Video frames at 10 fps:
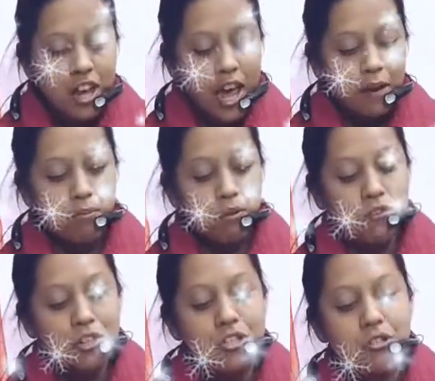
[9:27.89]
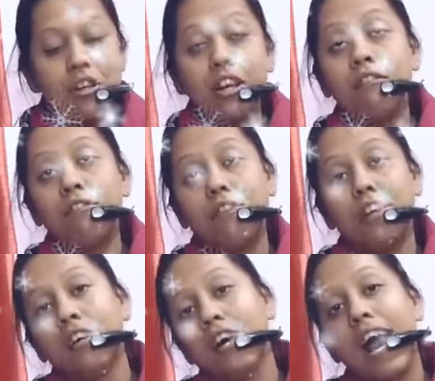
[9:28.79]
and prefers to live
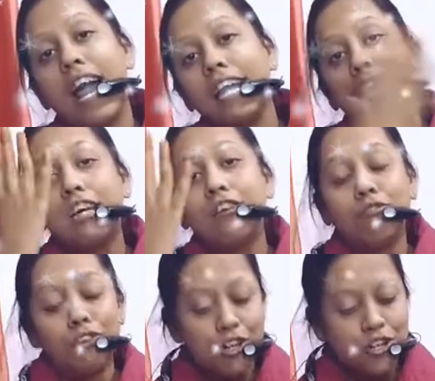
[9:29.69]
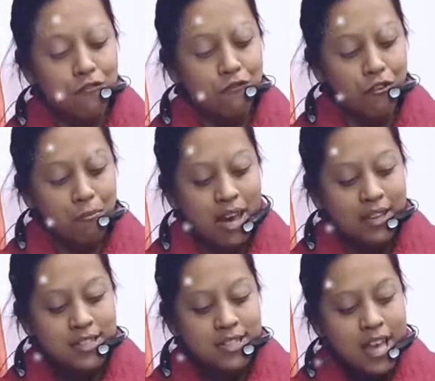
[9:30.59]
in an ideal world of
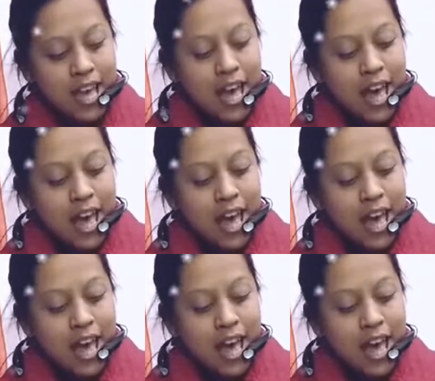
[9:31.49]
romance